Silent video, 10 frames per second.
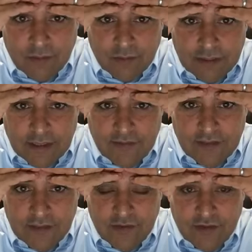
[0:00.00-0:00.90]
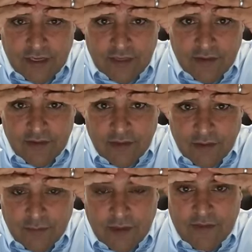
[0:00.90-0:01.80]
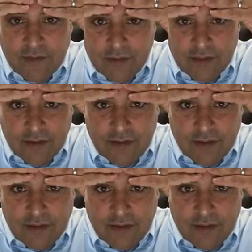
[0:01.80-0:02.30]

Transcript: organizing, initiating, and this area of the brain is not working.